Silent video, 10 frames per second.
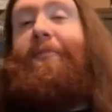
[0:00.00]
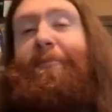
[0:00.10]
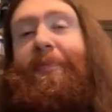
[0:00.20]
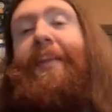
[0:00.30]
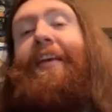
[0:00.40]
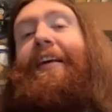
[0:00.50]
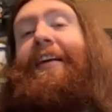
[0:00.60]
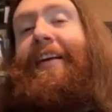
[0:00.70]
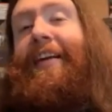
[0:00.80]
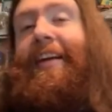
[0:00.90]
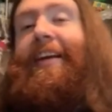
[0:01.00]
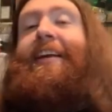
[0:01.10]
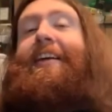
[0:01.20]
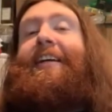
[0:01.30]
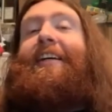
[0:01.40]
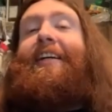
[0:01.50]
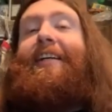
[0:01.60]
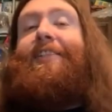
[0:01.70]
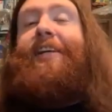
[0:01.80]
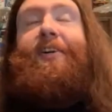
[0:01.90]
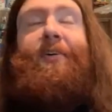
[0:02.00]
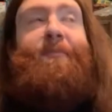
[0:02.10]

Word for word: okay. I've ever seen in my life. He kills so,